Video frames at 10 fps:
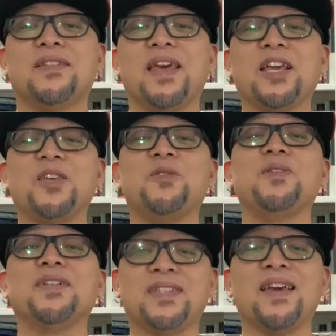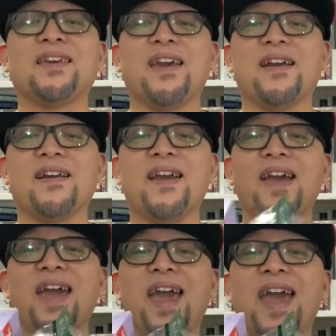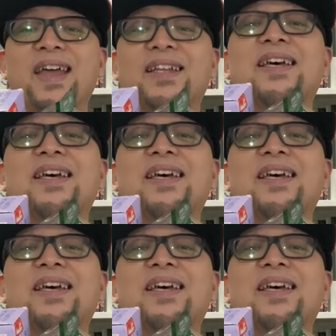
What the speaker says: Thank you, take care, and